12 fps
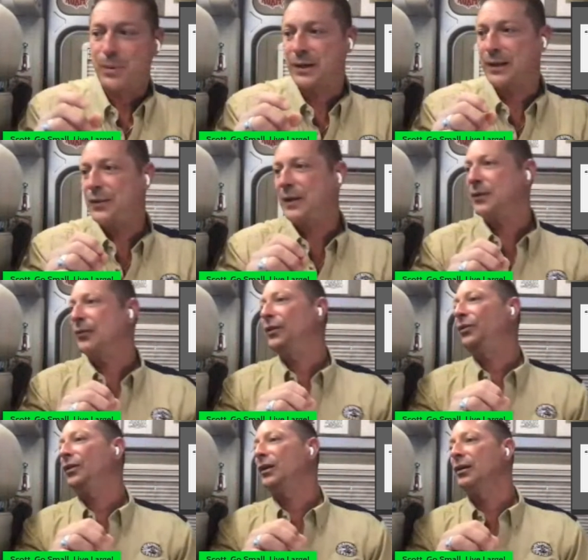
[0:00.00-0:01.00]
But I think that
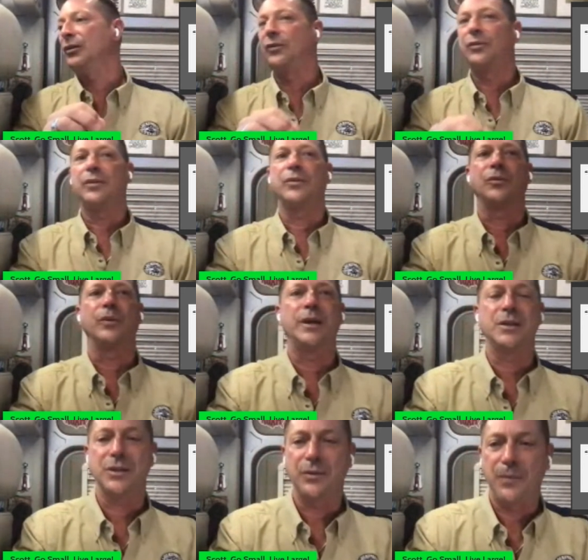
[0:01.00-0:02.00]
this is the
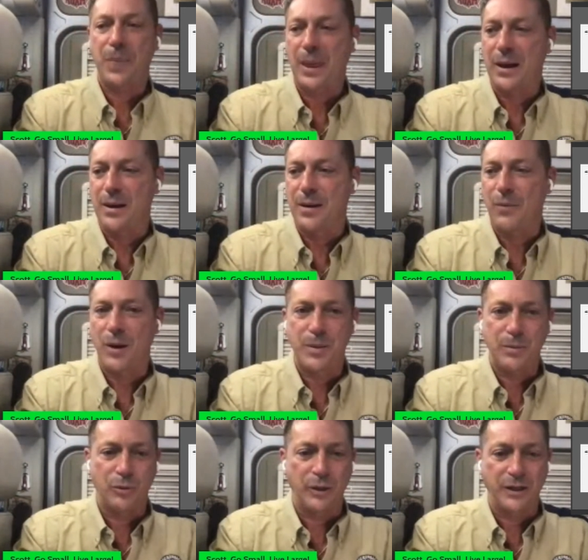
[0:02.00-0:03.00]
reason uh, why
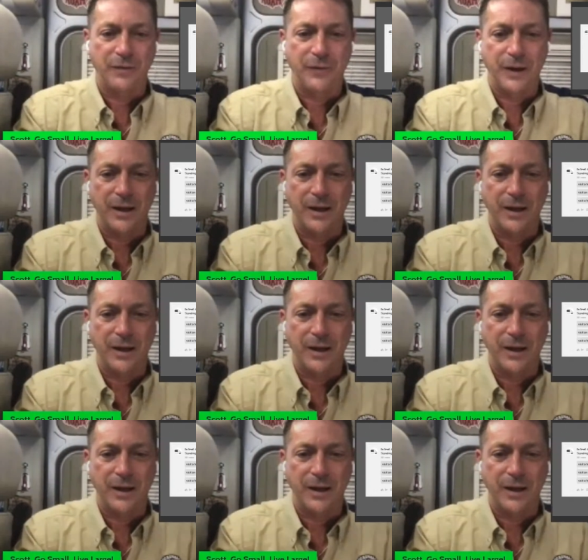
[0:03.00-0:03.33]
people want to get